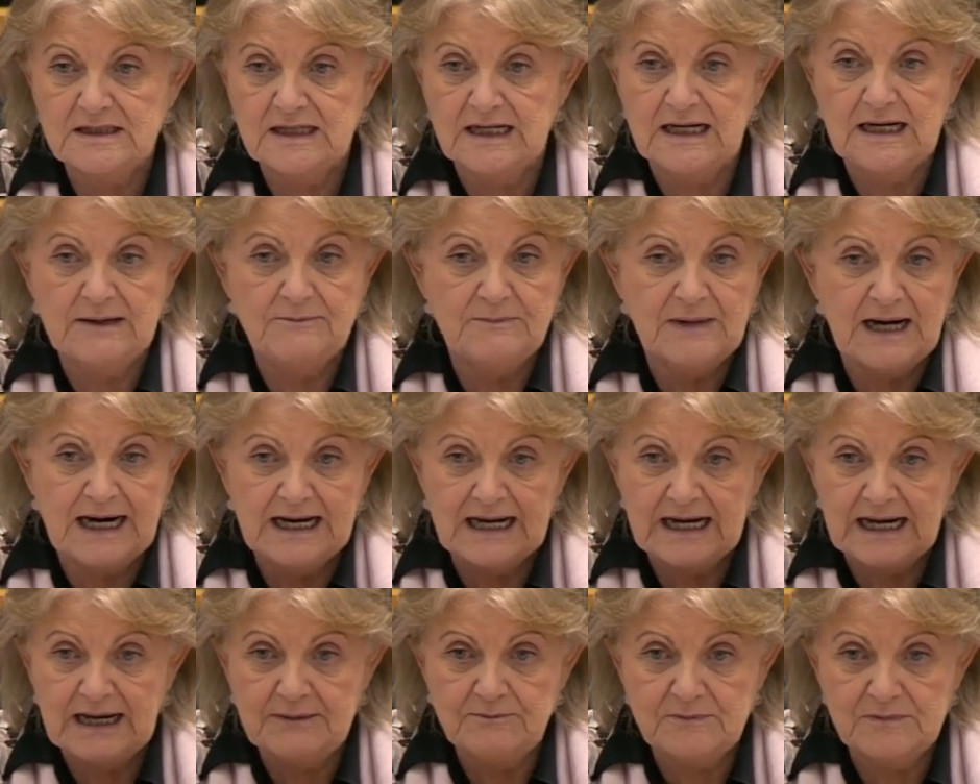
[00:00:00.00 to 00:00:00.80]

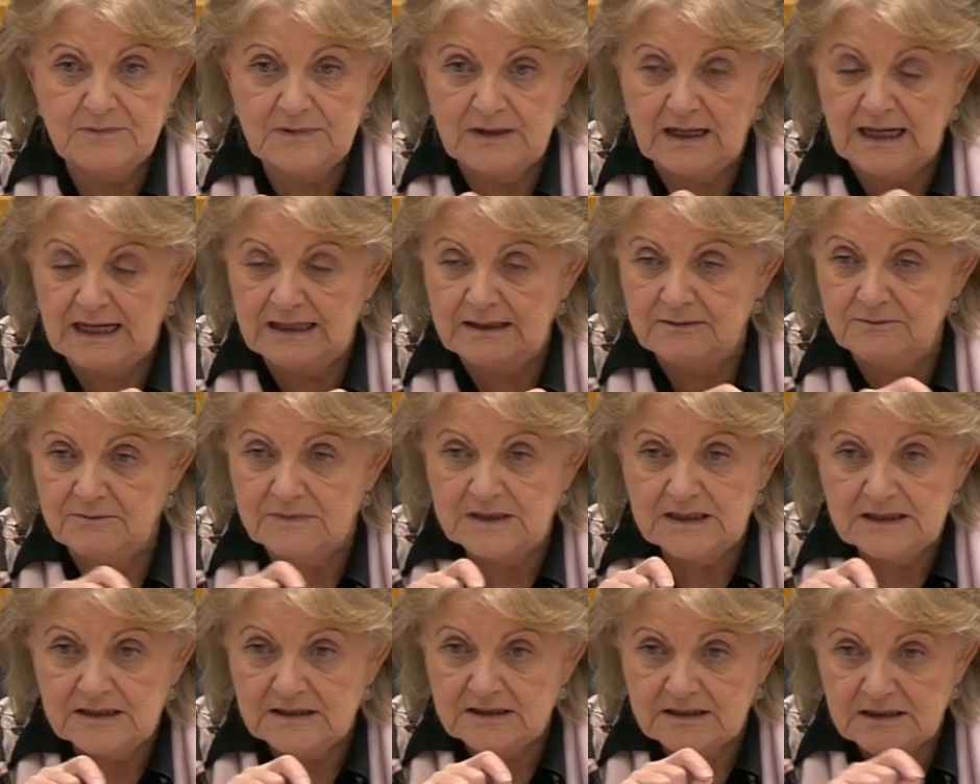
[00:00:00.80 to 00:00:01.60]

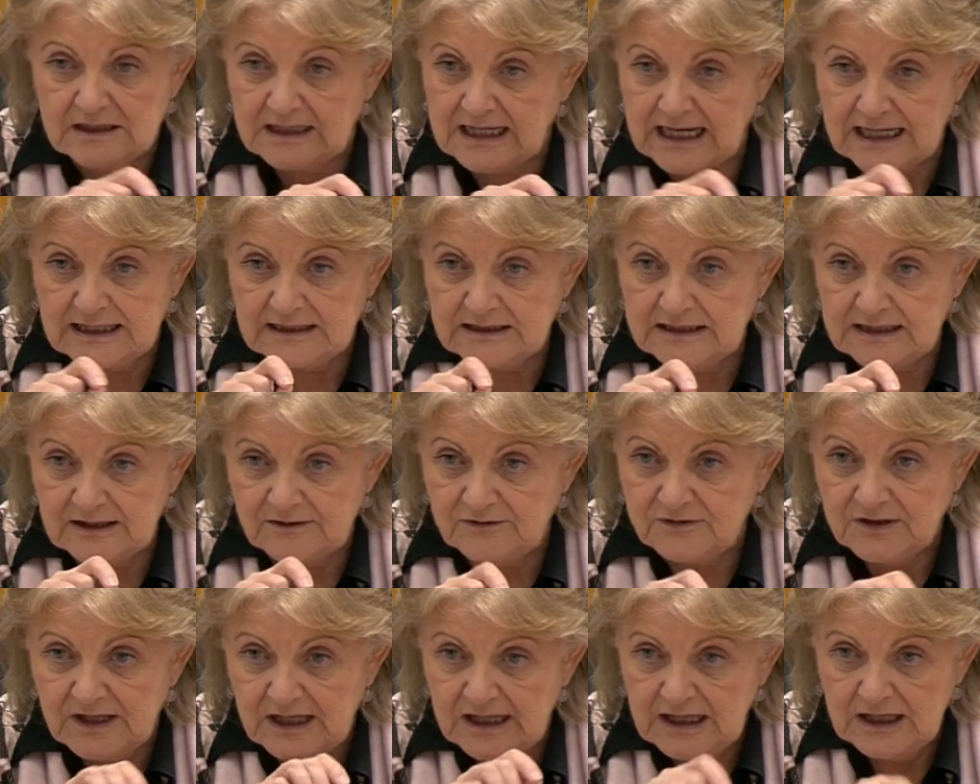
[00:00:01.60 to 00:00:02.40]
I'm
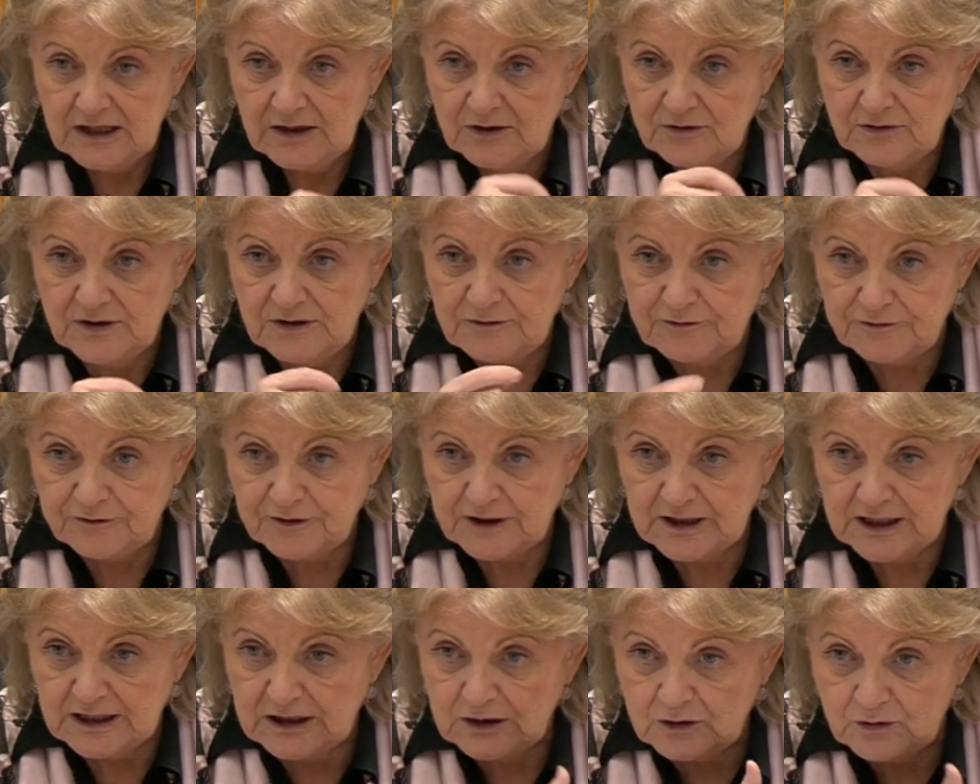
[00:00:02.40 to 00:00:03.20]

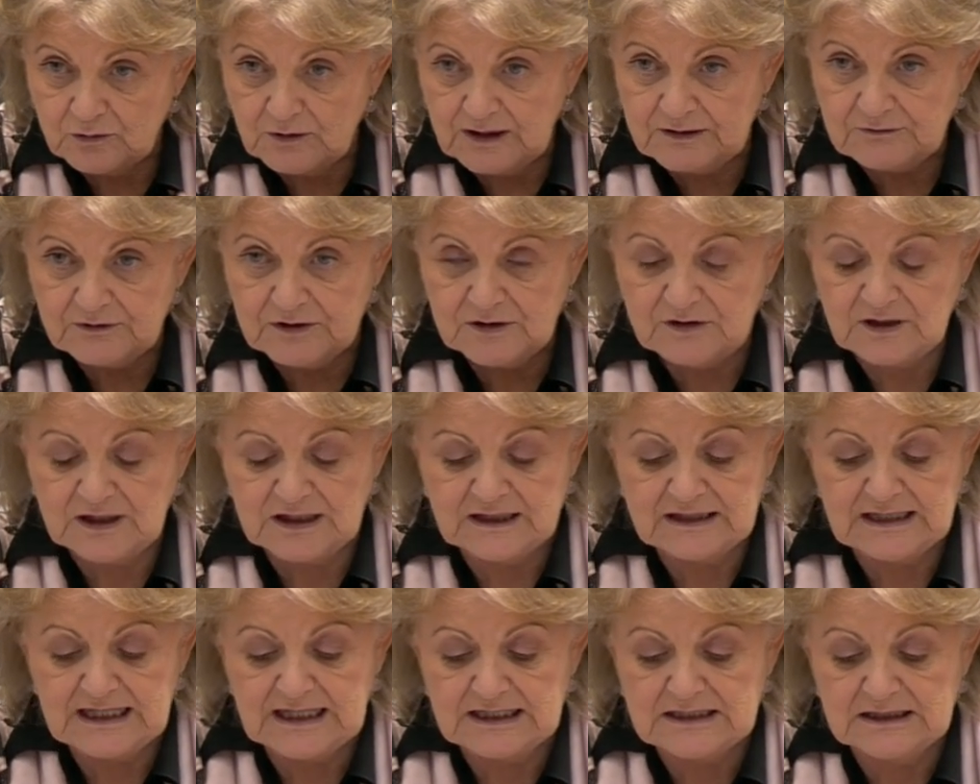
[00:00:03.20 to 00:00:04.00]
referring to
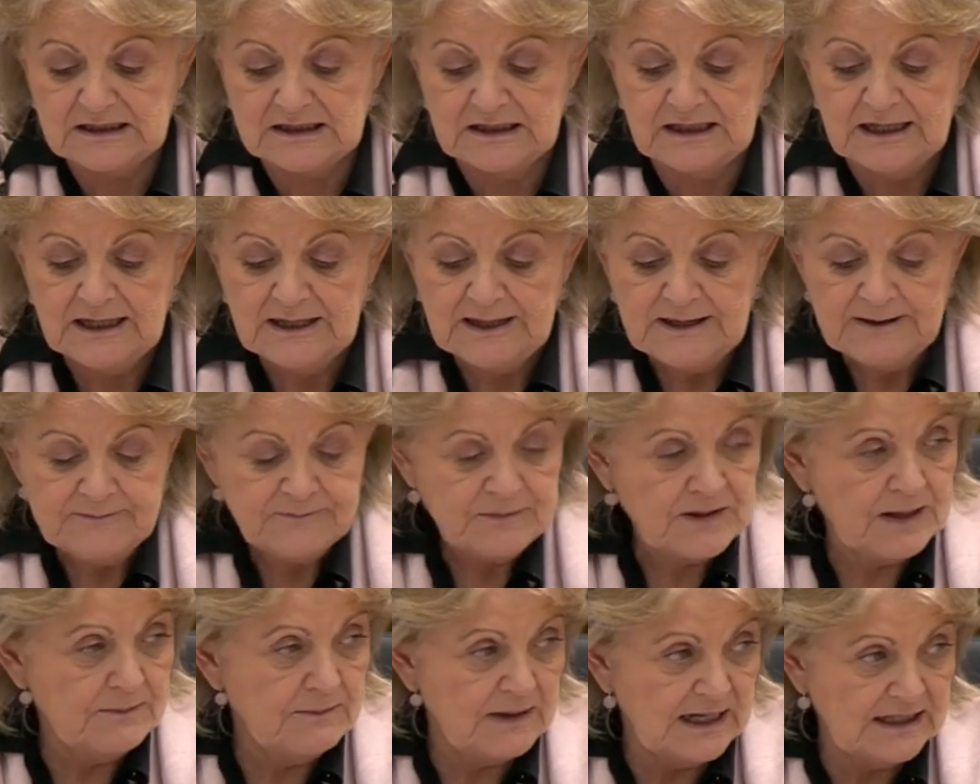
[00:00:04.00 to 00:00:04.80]
everything that
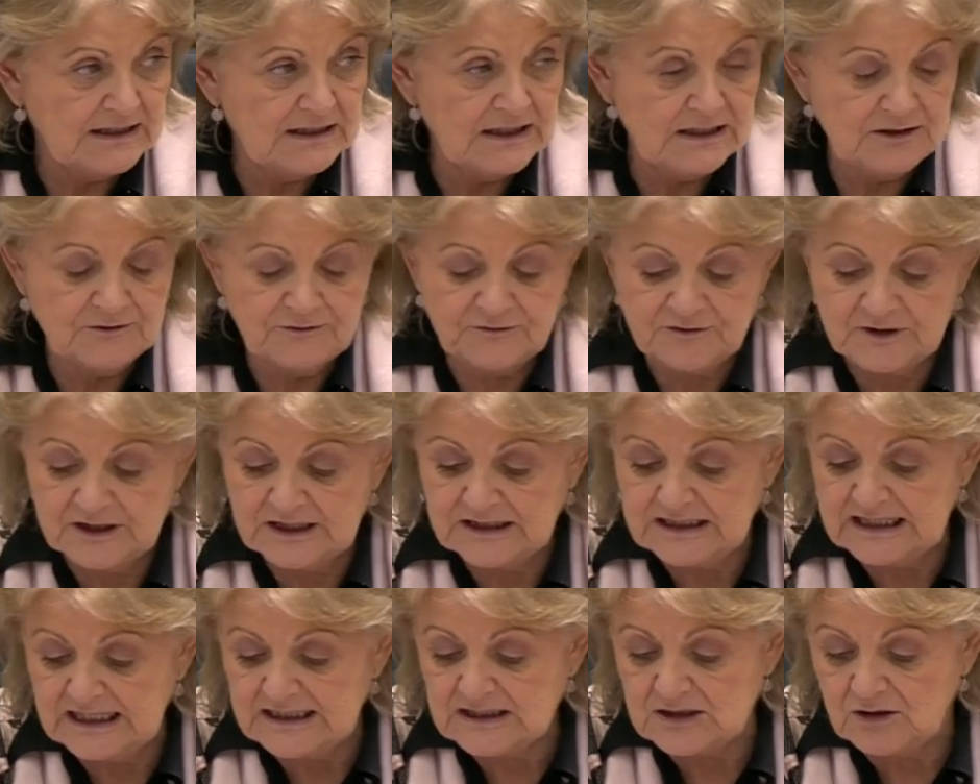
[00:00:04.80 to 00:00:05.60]
my dear
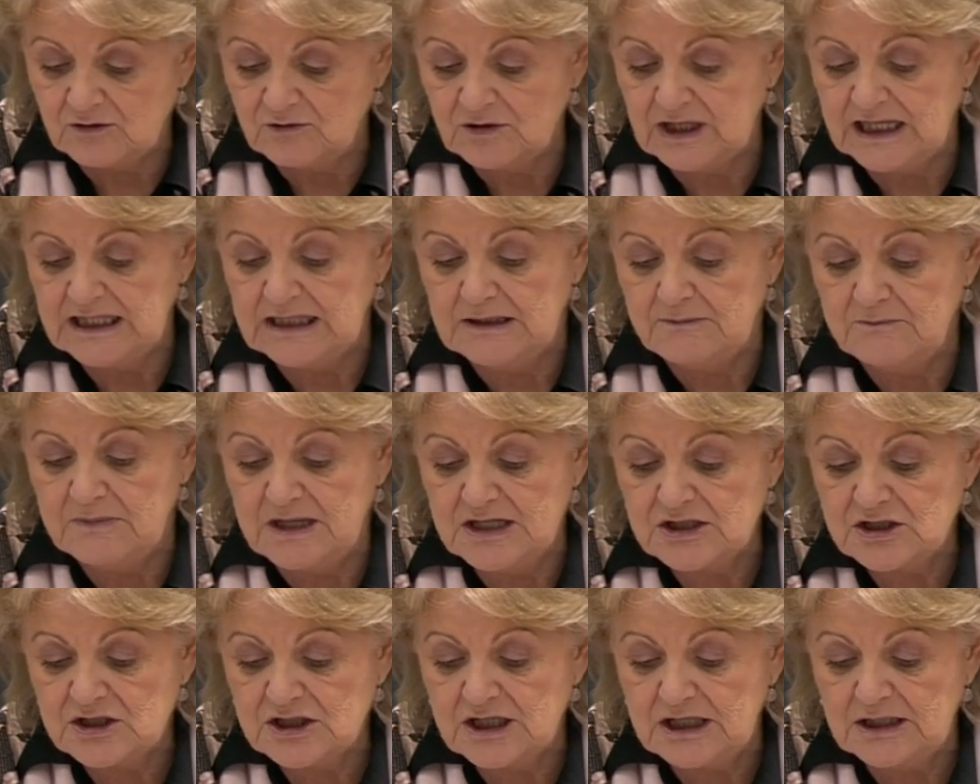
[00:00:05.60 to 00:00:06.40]
friend has already
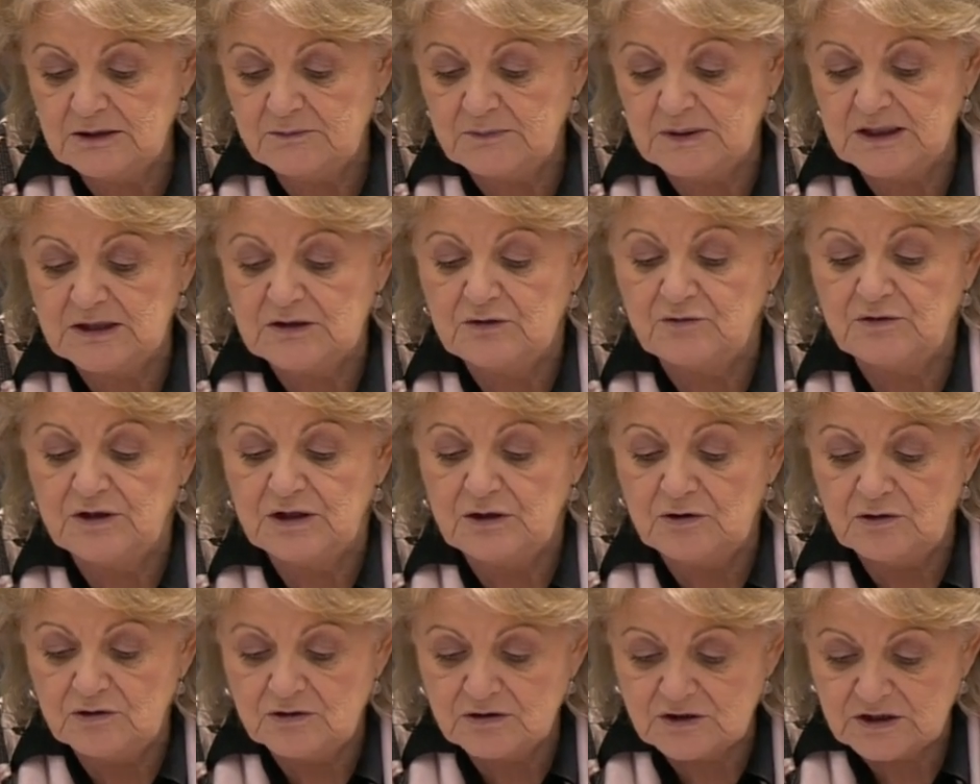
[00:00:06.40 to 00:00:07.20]
mentioned, but
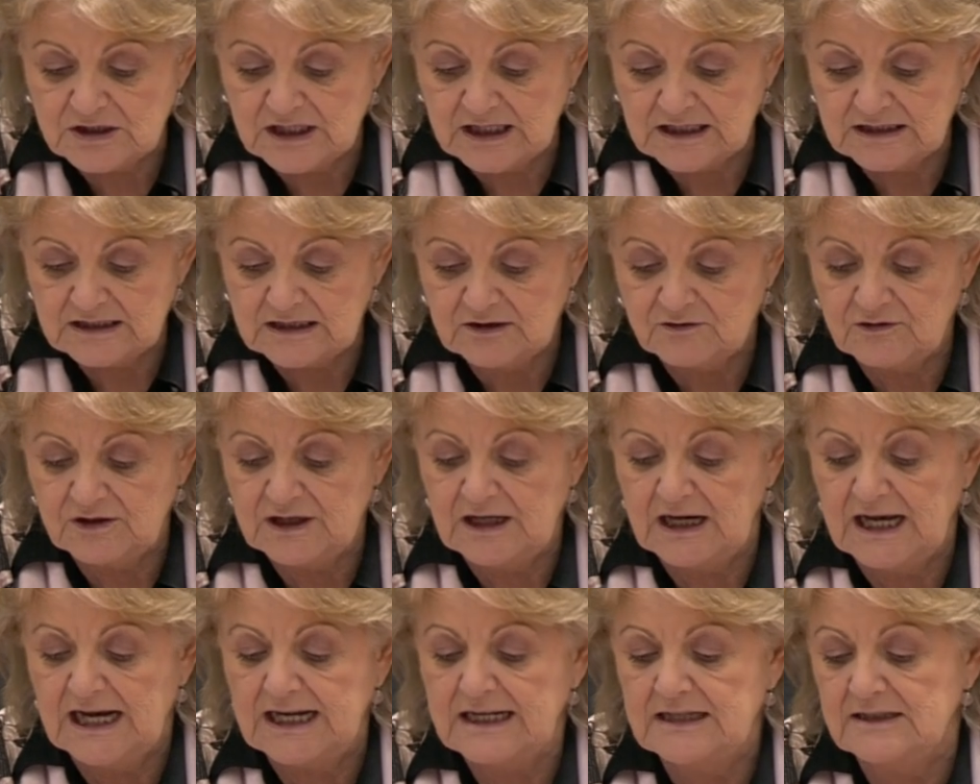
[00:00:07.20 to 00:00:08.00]
reducing the
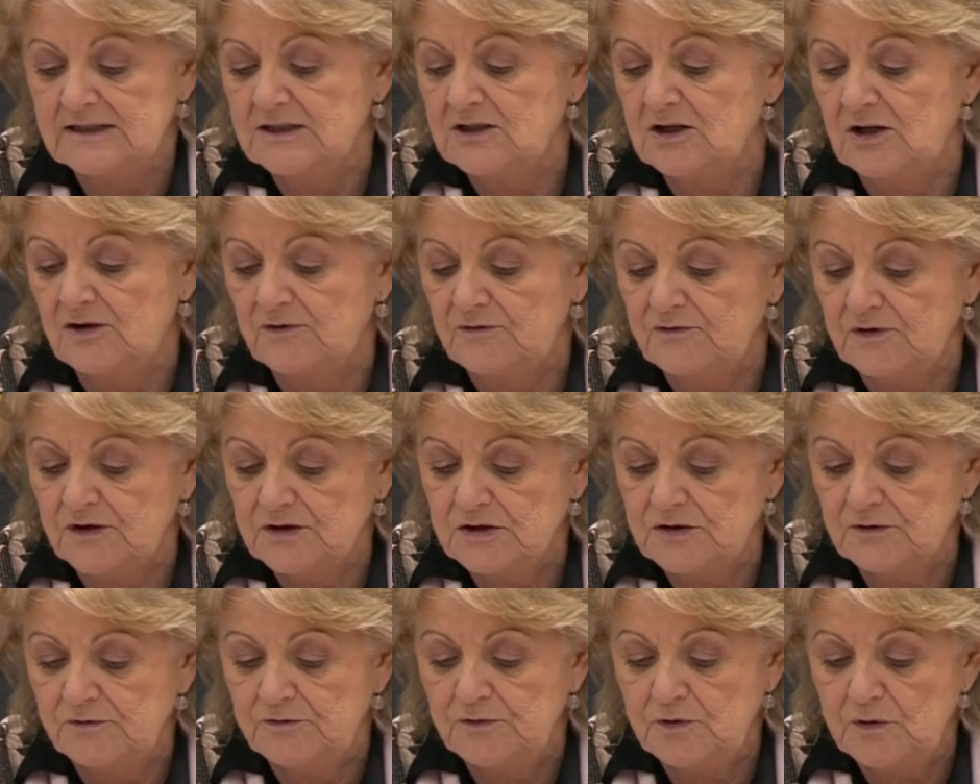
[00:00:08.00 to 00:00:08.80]
reliance on
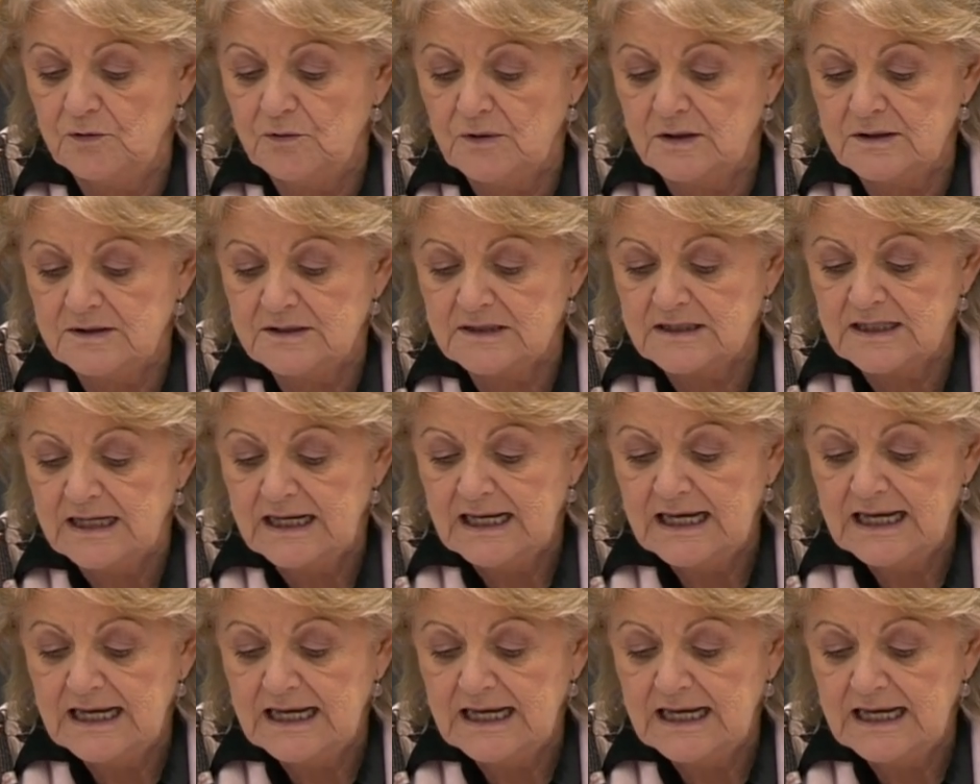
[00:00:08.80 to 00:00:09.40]
fossil fuels,